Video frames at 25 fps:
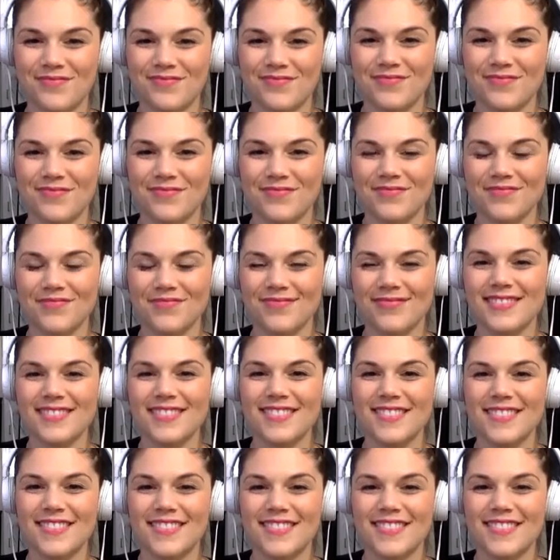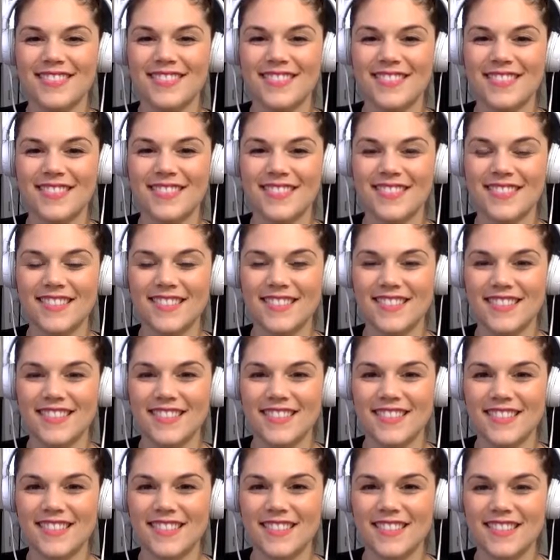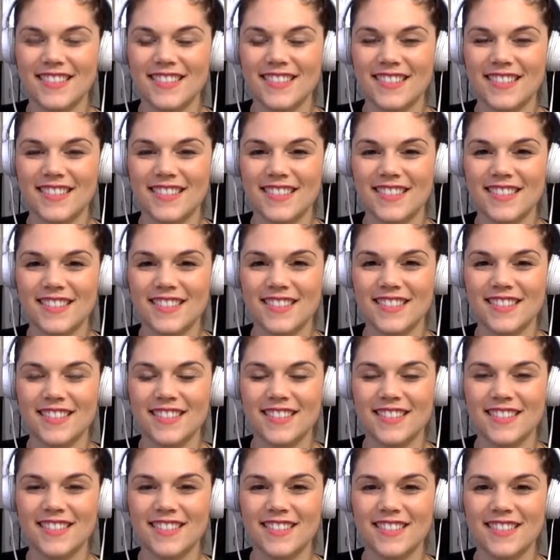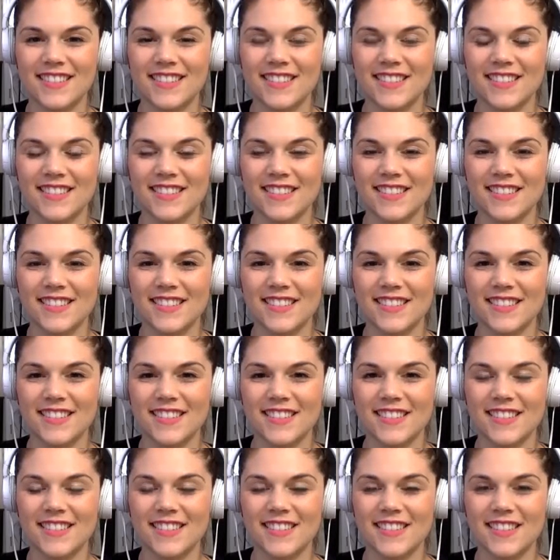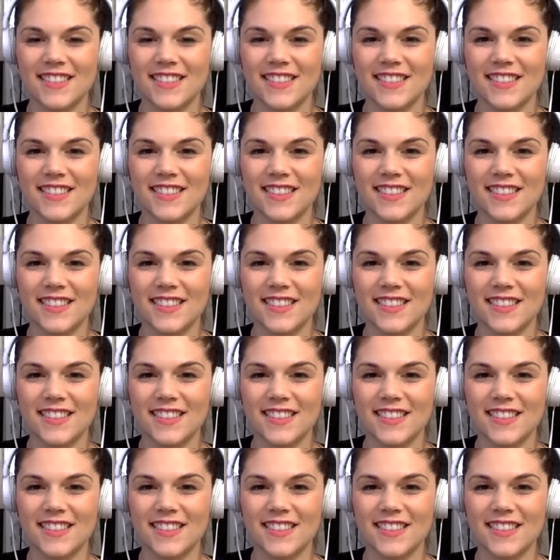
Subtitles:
This person isn't speaking.